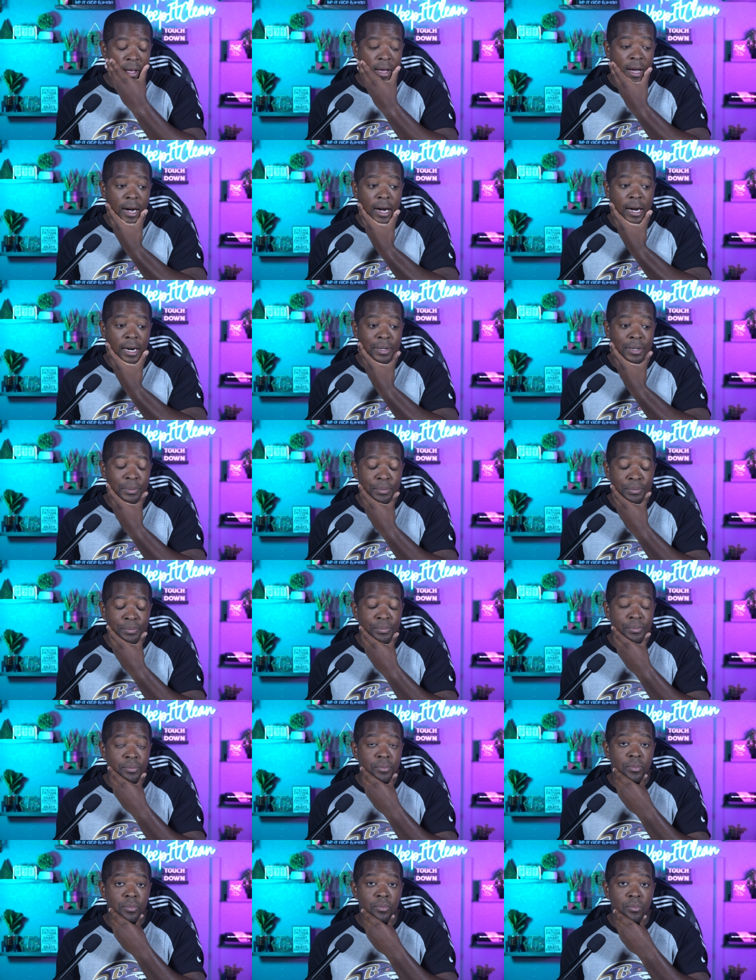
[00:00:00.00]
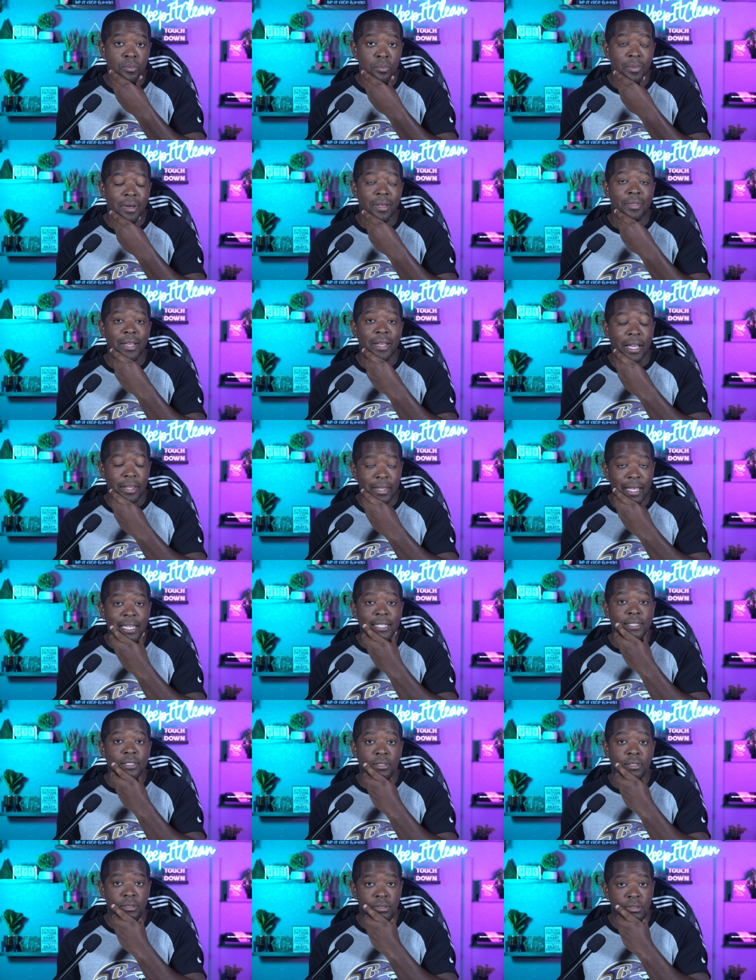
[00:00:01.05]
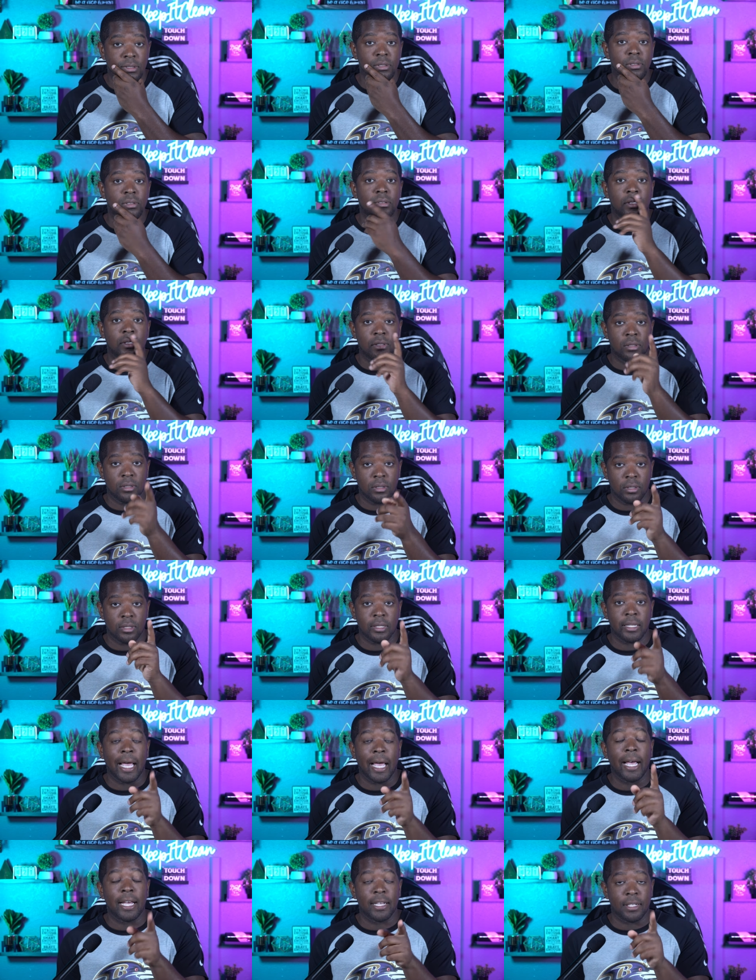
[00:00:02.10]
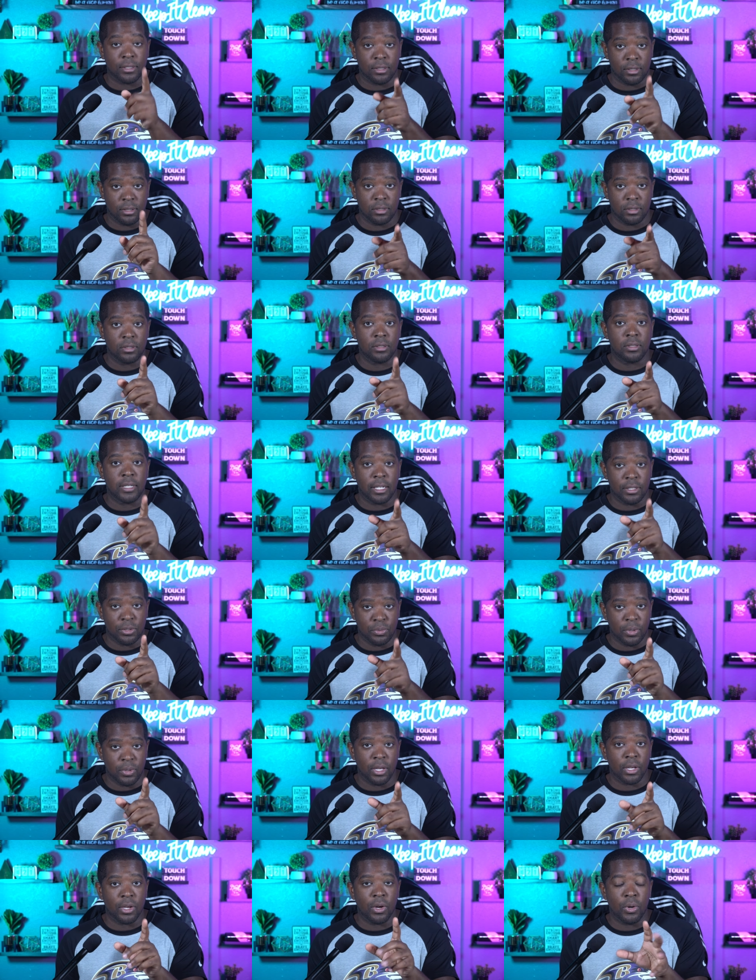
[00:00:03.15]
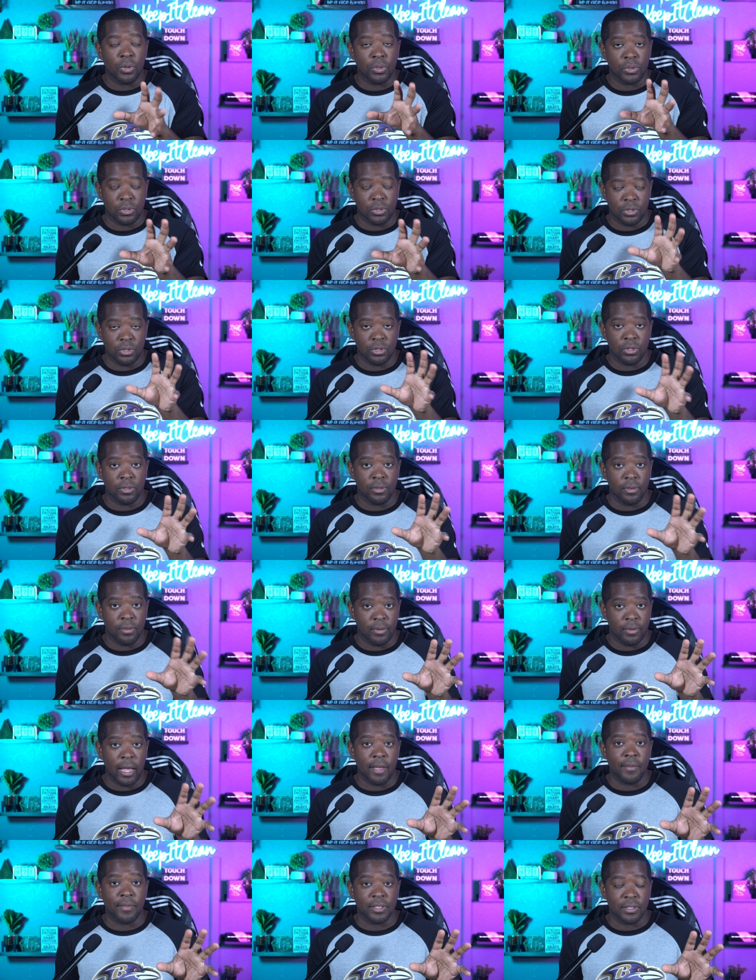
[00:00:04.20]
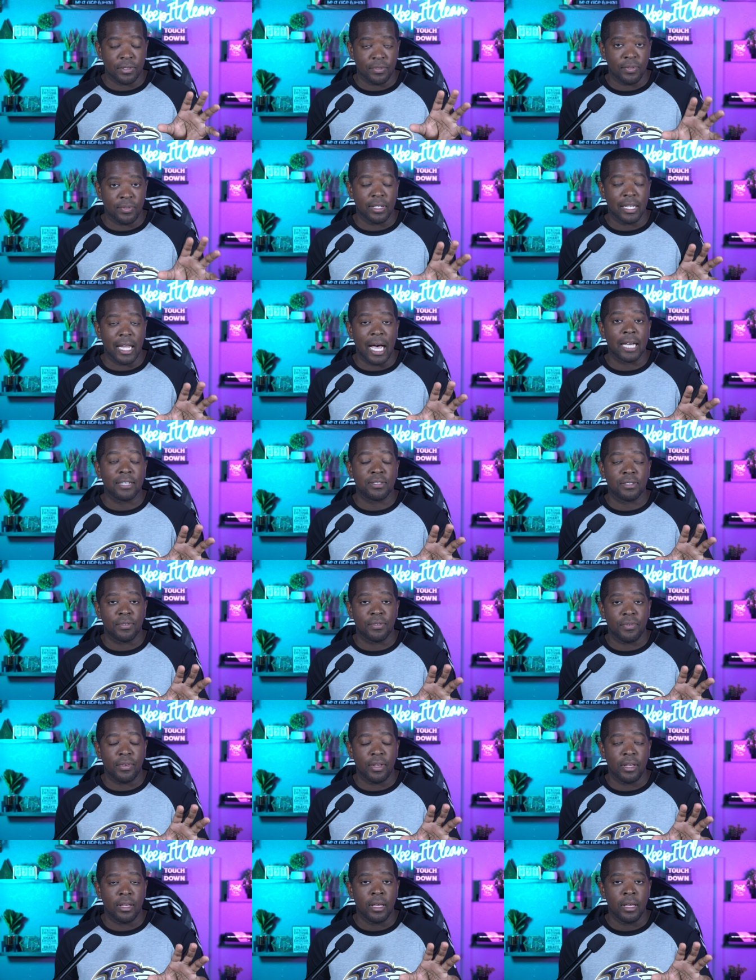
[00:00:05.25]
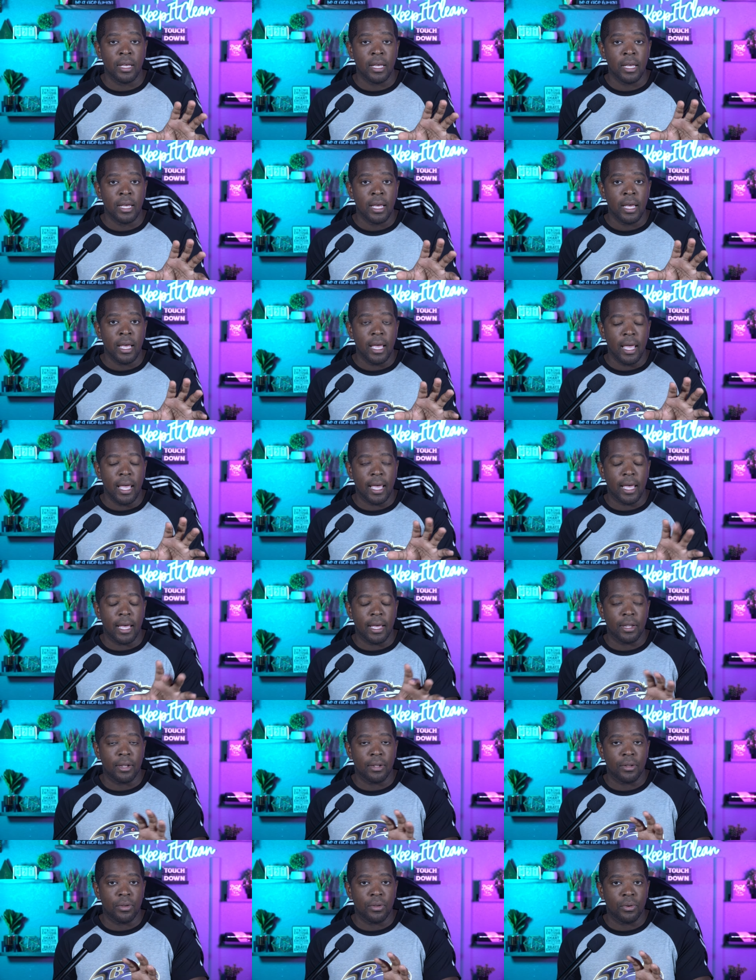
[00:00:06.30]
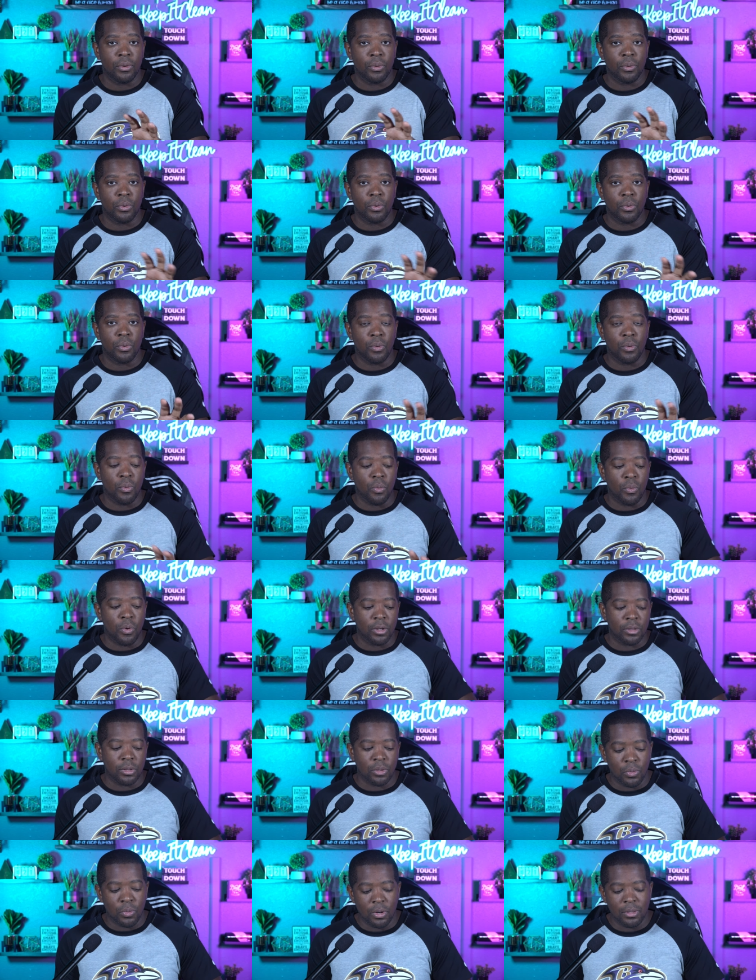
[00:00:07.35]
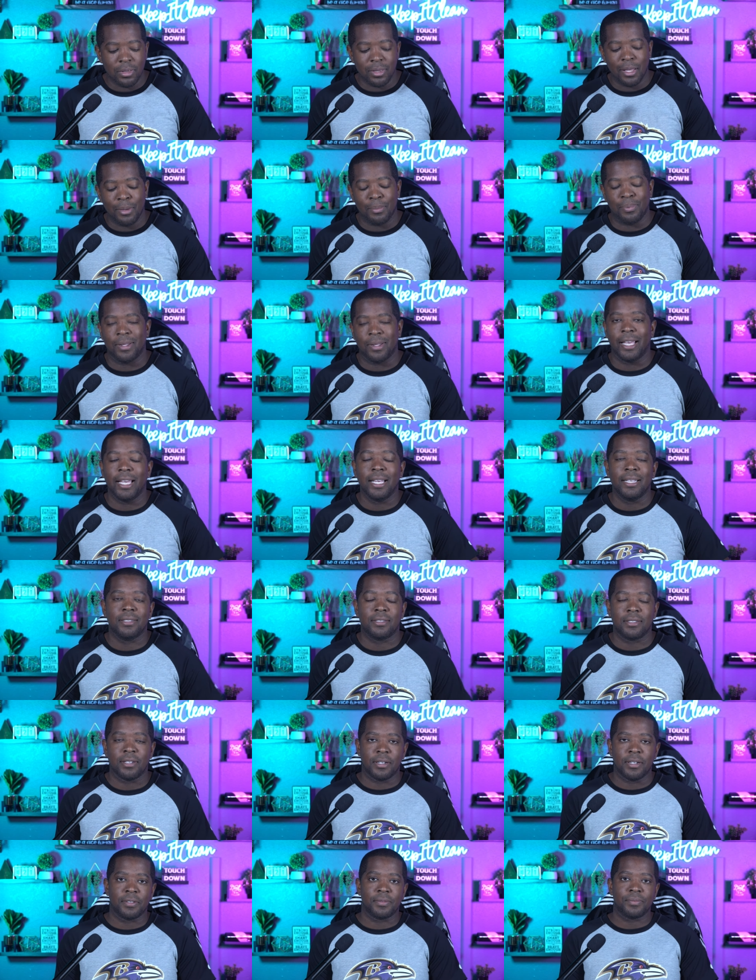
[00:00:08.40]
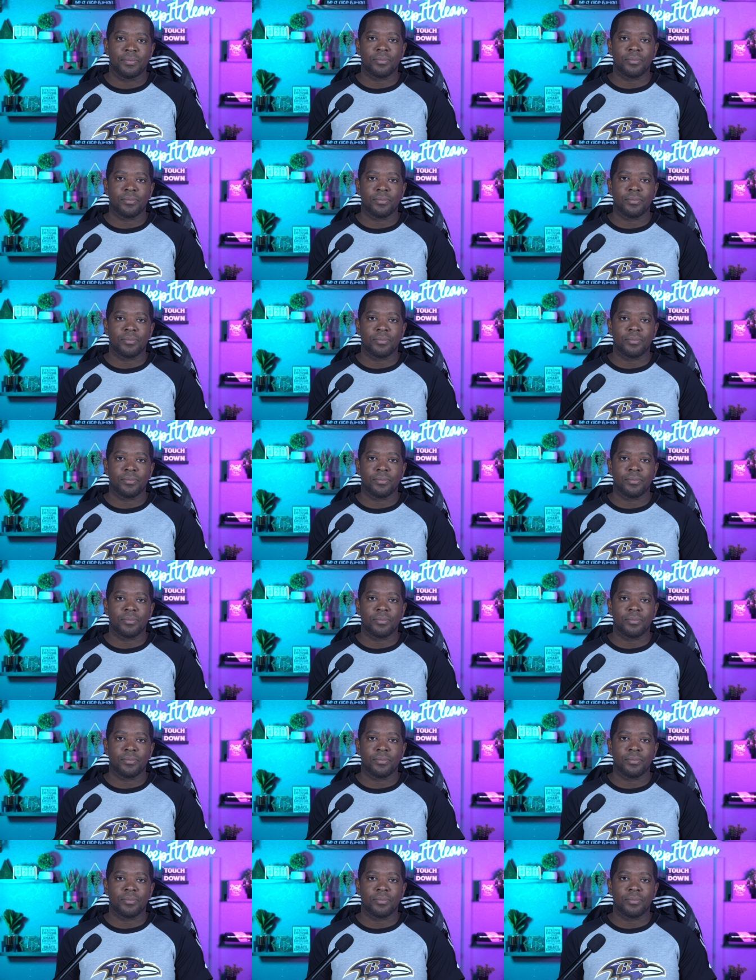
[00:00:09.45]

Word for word: Um, but that that's that's that's where it goes to Ravens philosophy and what what their plans are,